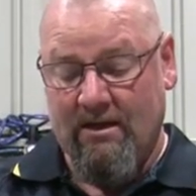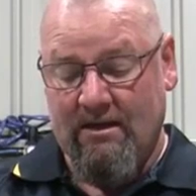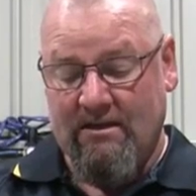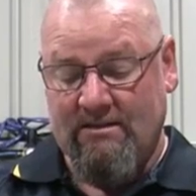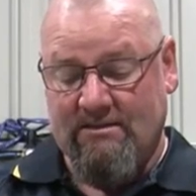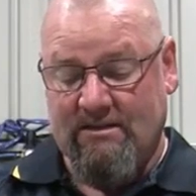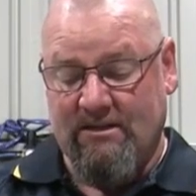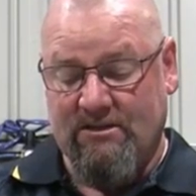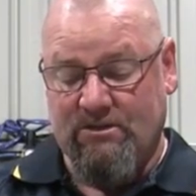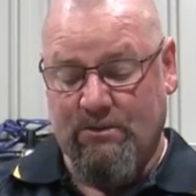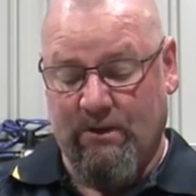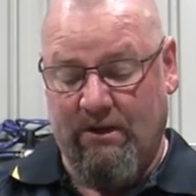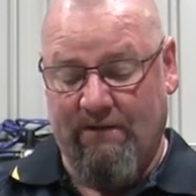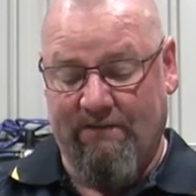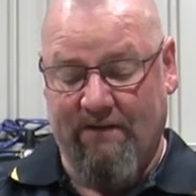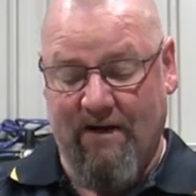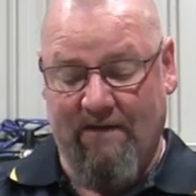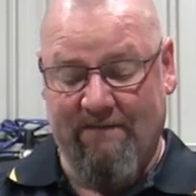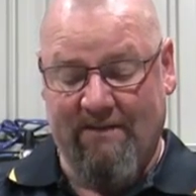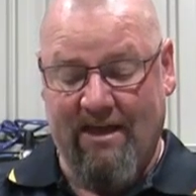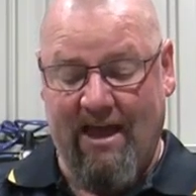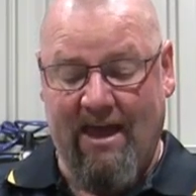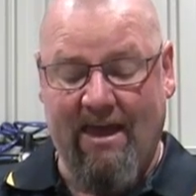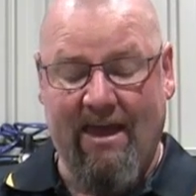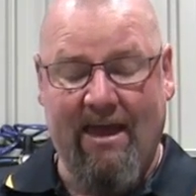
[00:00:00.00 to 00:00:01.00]
So
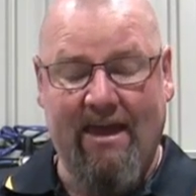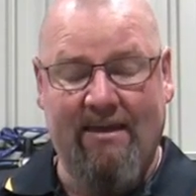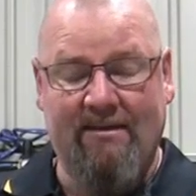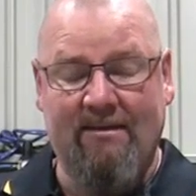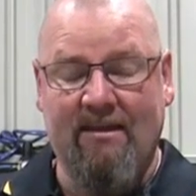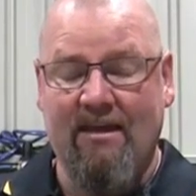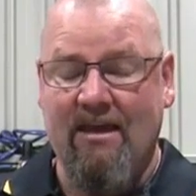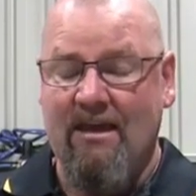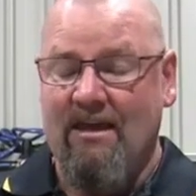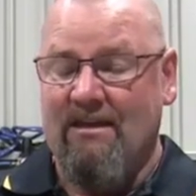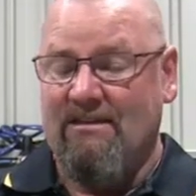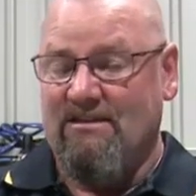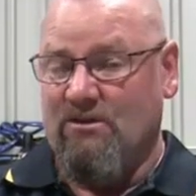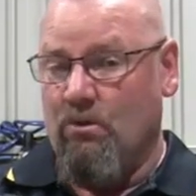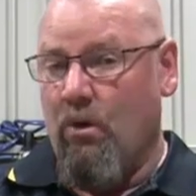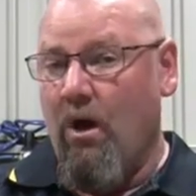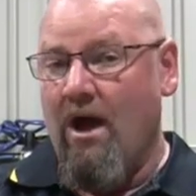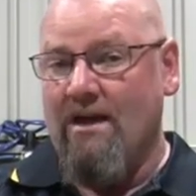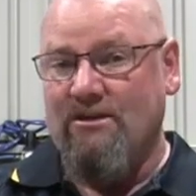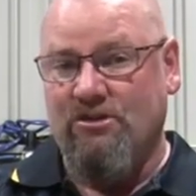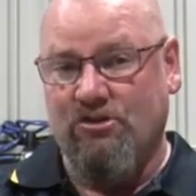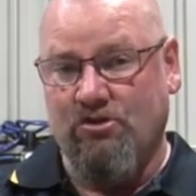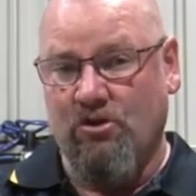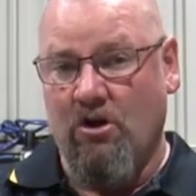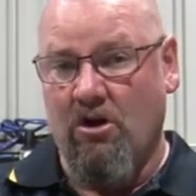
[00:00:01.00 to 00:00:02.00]
25 kN, it's
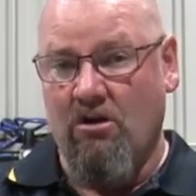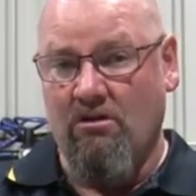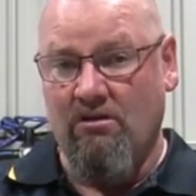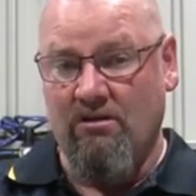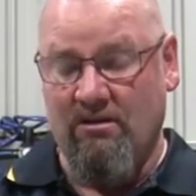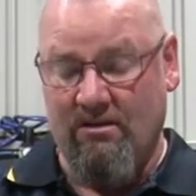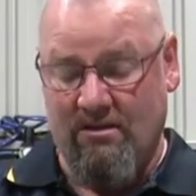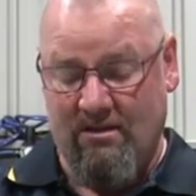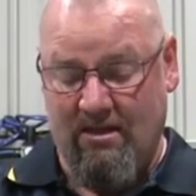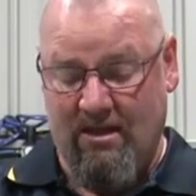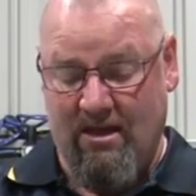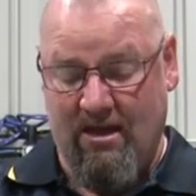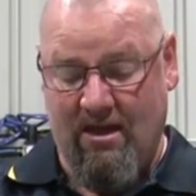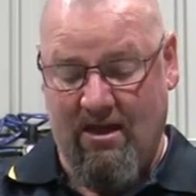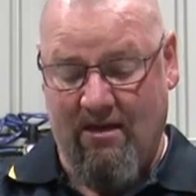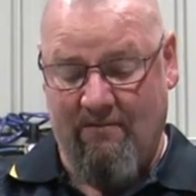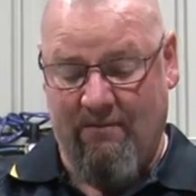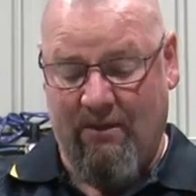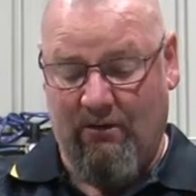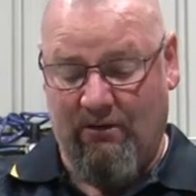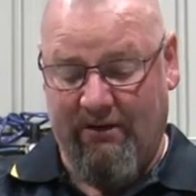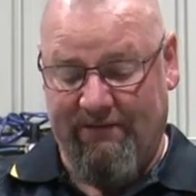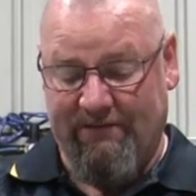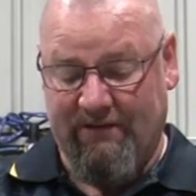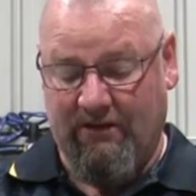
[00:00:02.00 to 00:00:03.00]
quite strong.
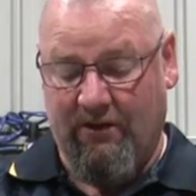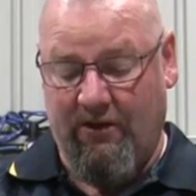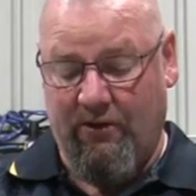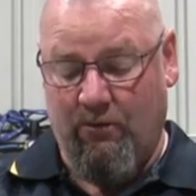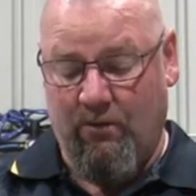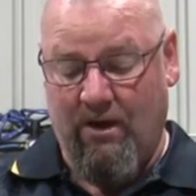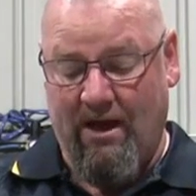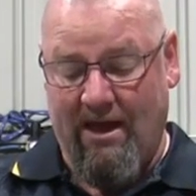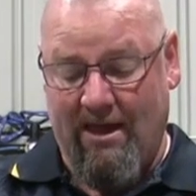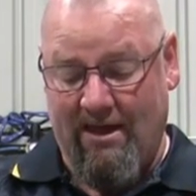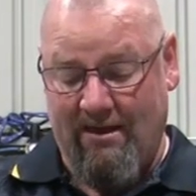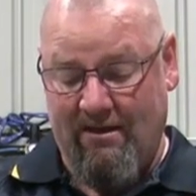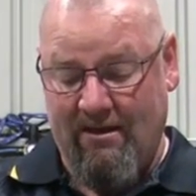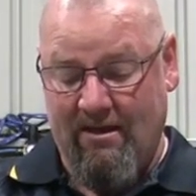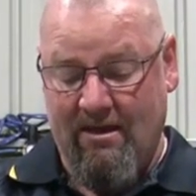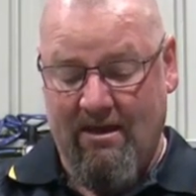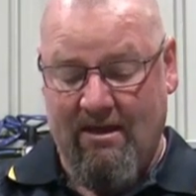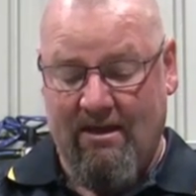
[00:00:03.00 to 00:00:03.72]
They'll lift a lot of weight.